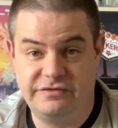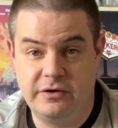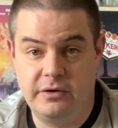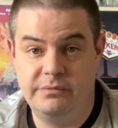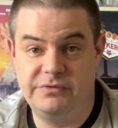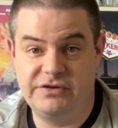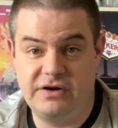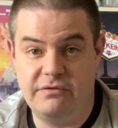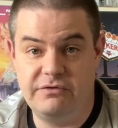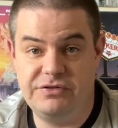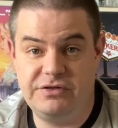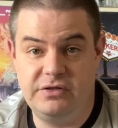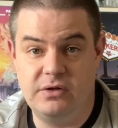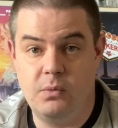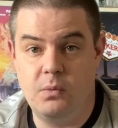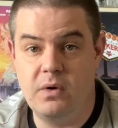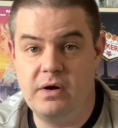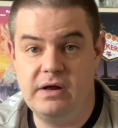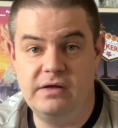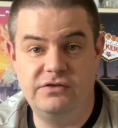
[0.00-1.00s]
films and everything
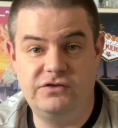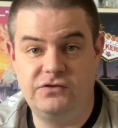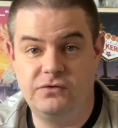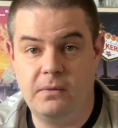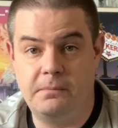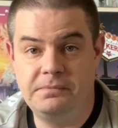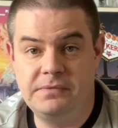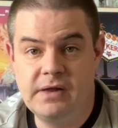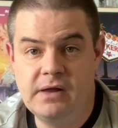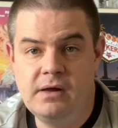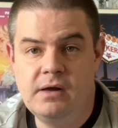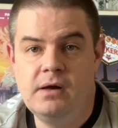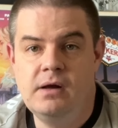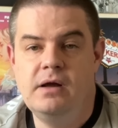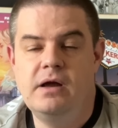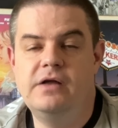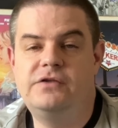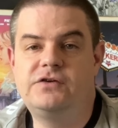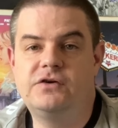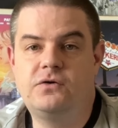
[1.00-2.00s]
that went into them.
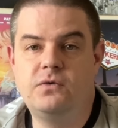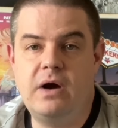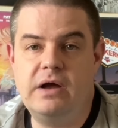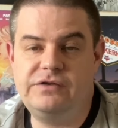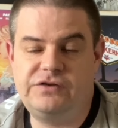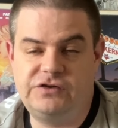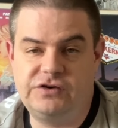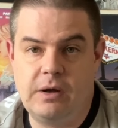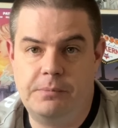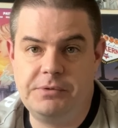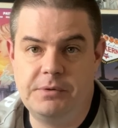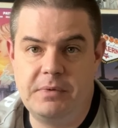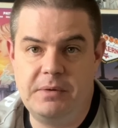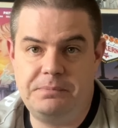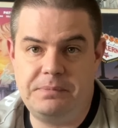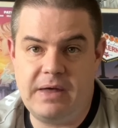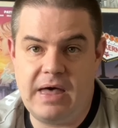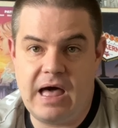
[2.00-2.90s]
It's a great supplement